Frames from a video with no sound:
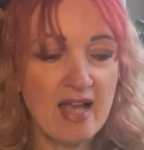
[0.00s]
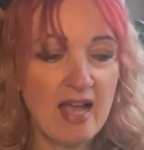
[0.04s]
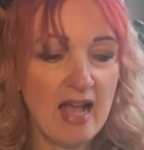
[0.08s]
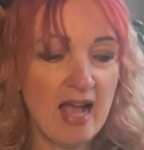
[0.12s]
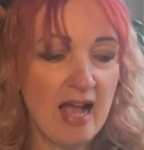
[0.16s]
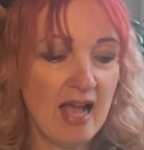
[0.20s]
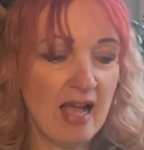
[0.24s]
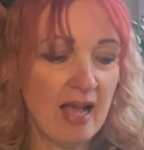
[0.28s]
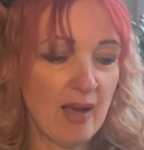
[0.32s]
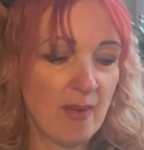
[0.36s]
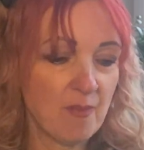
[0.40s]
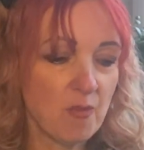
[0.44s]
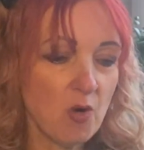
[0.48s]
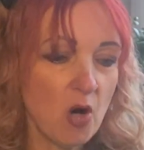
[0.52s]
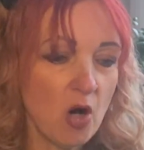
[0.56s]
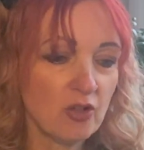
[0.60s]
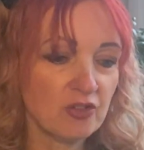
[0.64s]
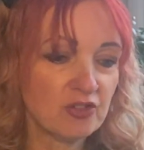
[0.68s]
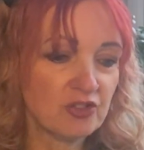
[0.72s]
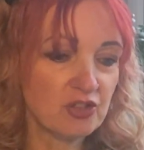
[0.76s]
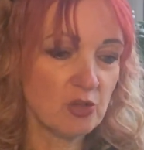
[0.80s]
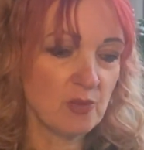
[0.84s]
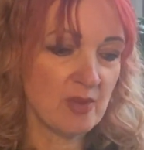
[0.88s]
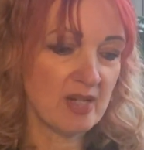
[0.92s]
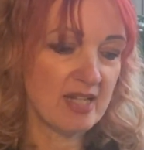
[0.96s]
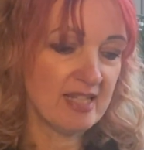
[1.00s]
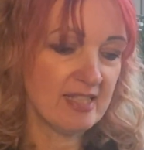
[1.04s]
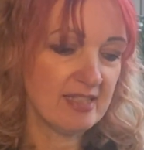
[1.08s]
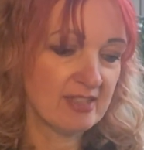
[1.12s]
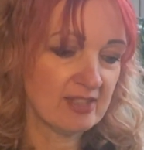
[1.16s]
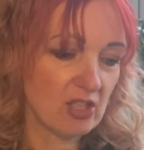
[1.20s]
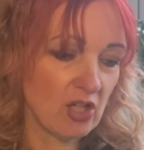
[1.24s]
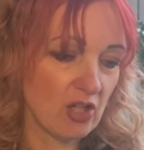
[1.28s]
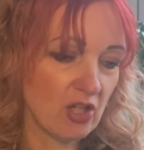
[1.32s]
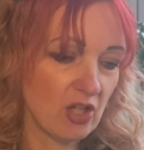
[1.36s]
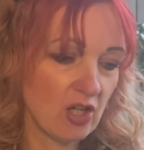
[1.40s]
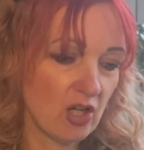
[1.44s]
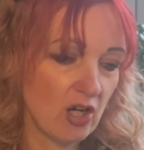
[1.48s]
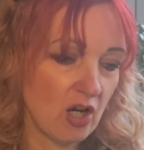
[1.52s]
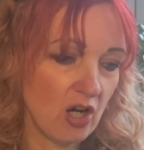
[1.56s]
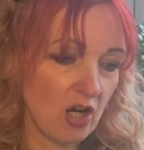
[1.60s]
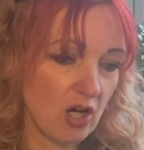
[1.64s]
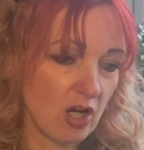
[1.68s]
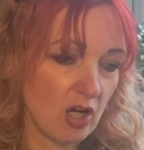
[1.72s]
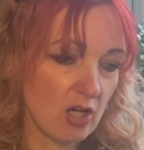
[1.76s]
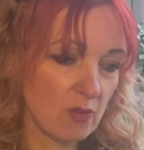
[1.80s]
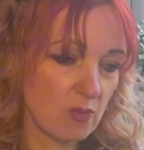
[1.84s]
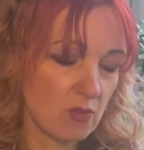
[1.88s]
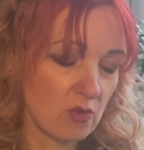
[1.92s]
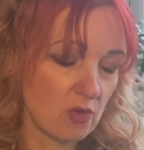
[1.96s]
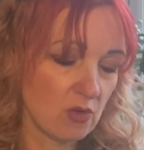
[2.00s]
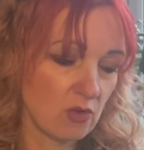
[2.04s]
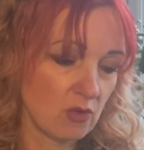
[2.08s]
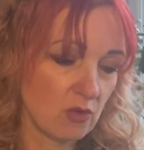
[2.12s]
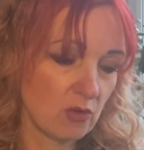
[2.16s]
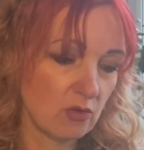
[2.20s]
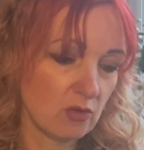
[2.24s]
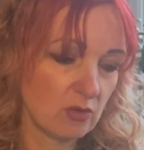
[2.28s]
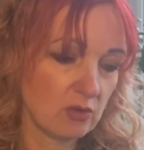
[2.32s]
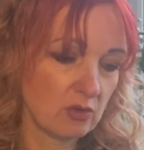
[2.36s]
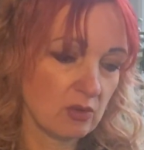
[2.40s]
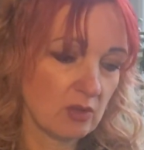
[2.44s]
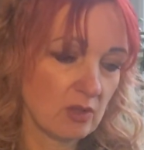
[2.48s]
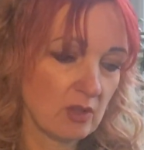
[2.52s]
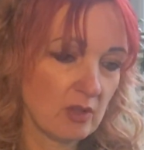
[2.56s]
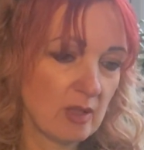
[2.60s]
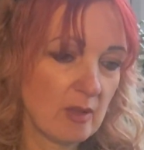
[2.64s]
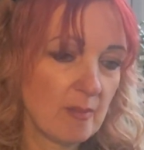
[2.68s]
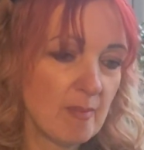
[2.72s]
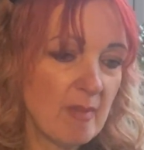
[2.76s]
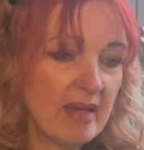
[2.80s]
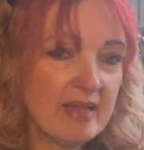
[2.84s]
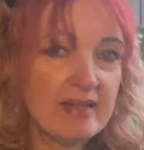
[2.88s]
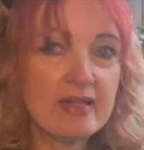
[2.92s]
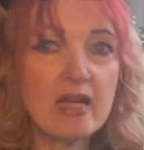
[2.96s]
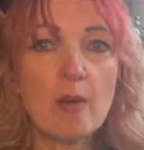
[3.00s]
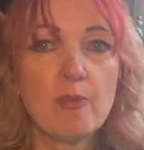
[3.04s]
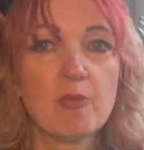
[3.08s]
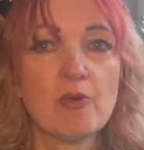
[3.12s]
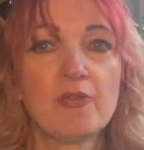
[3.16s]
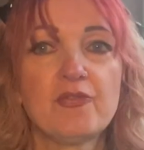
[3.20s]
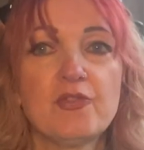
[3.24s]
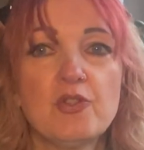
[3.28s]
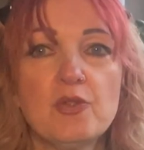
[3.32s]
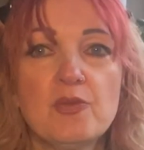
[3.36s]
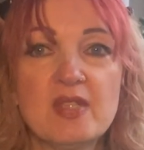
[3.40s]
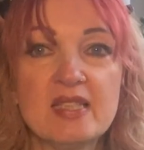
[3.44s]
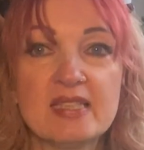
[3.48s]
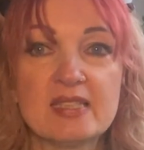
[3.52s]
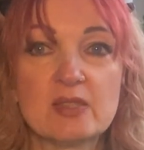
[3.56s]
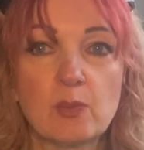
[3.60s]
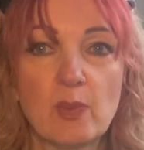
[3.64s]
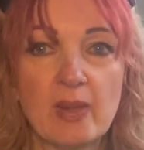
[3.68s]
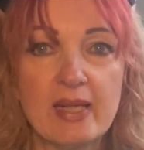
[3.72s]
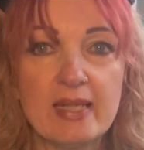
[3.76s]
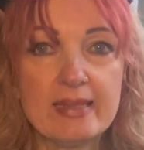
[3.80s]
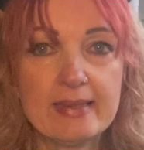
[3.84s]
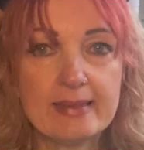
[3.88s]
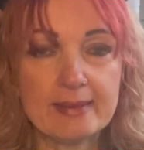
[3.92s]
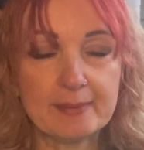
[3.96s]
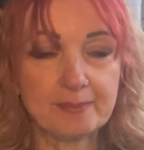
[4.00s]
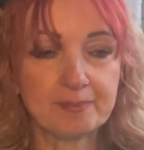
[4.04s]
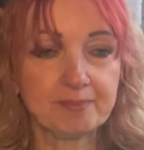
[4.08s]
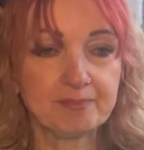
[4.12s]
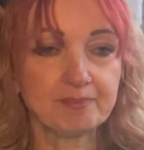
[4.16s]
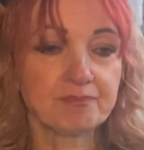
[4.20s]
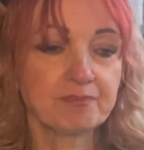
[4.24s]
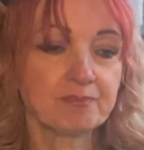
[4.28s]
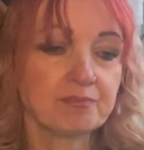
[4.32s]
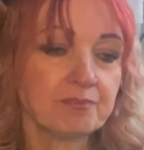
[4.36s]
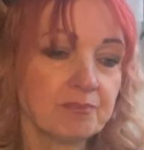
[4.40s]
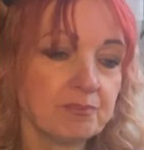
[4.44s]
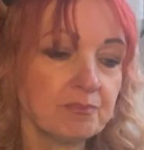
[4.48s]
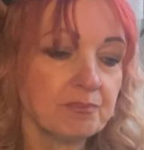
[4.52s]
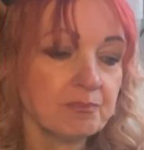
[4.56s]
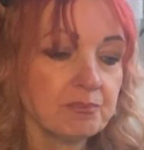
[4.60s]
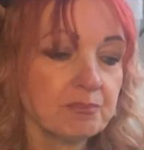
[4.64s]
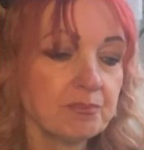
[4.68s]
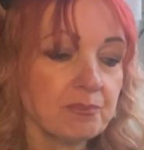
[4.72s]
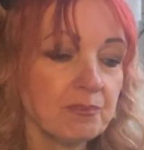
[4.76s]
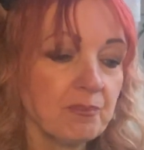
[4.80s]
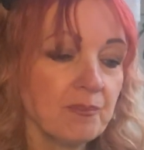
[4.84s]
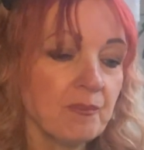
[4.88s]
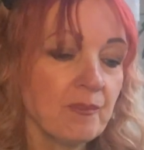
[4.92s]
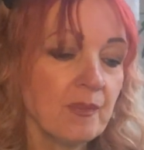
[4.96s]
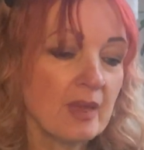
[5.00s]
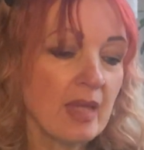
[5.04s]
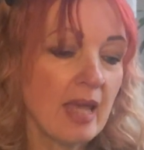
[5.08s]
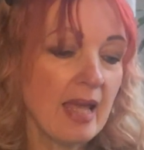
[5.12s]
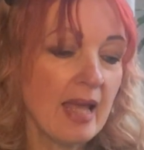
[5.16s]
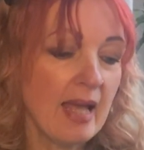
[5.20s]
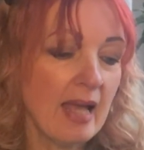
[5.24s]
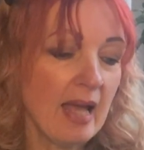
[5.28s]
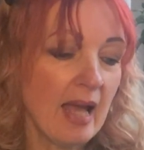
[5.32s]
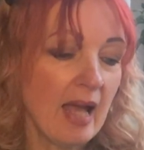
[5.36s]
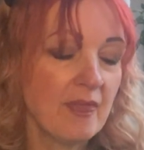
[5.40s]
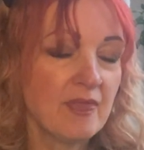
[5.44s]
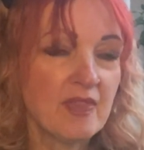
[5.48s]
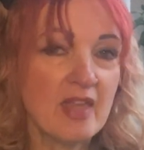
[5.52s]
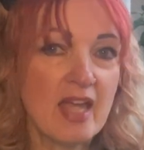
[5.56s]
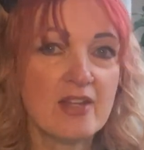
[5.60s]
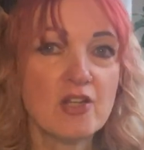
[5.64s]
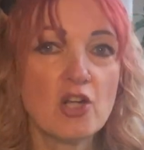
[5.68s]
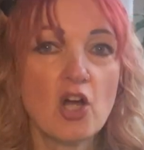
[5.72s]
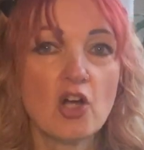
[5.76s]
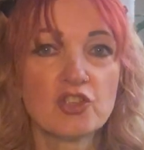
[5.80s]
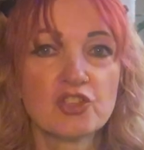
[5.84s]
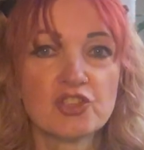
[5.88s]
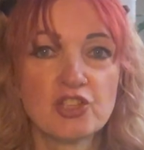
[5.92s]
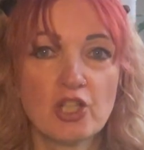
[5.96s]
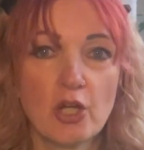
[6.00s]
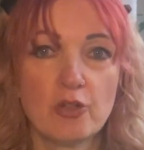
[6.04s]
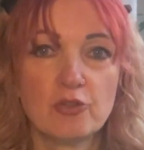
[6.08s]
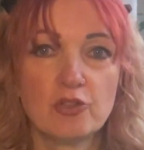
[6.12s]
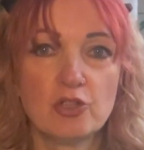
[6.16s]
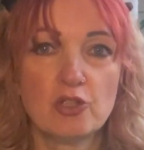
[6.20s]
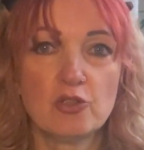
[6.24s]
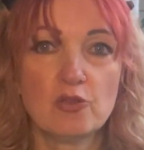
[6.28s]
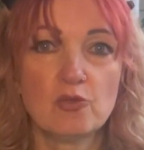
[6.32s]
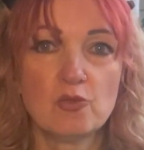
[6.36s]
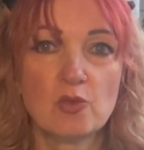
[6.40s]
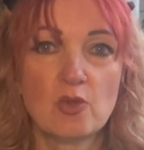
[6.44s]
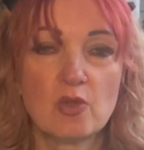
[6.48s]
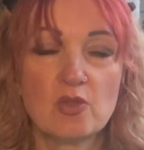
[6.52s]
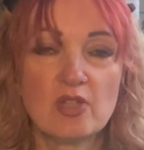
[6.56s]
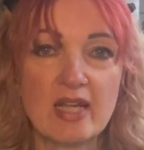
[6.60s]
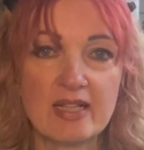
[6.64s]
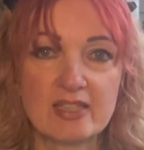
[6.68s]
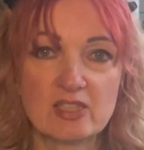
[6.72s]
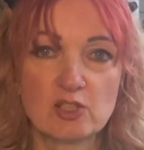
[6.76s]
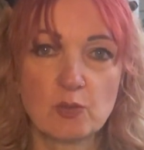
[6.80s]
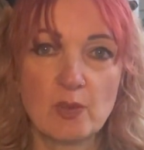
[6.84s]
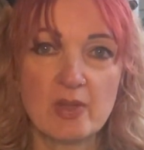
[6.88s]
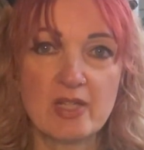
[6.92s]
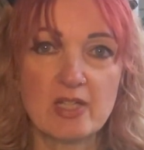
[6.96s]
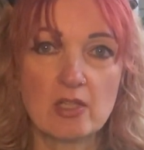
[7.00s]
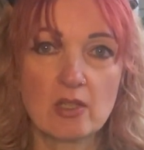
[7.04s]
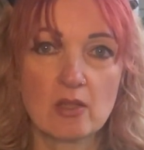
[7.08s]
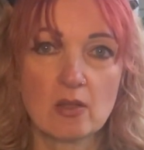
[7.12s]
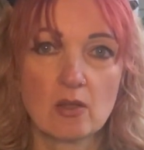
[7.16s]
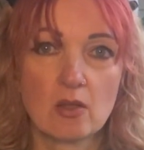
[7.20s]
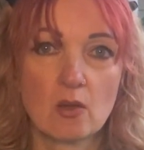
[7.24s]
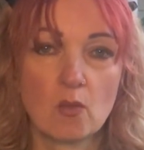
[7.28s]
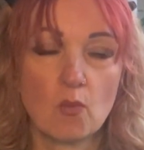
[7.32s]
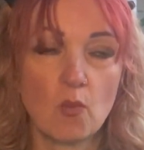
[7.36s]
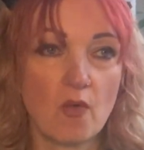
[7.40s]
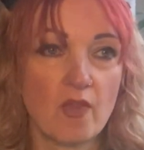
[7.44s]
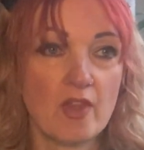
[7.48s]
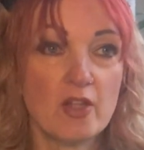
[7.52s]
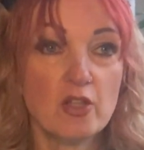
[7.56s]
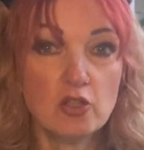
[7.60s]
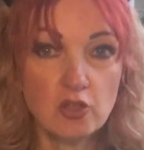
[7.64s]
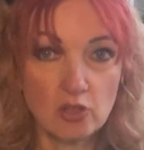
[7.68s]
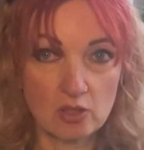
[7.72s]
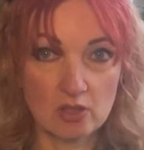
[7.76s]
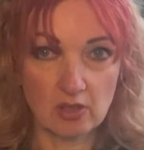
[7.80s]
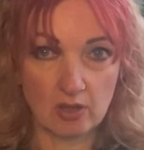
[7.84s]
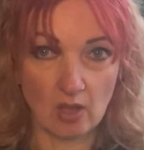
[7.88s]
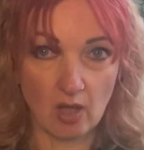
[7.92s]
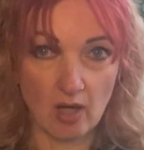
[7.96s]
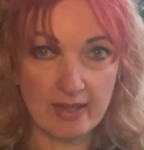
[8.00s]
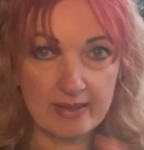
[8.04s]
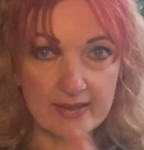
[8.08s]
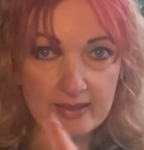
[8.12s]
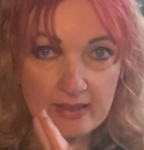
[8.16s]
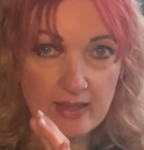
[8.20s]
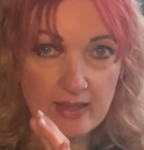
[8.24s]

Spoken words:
And what I'll do is I will make up a few this week, and then I'll show you next week what they look like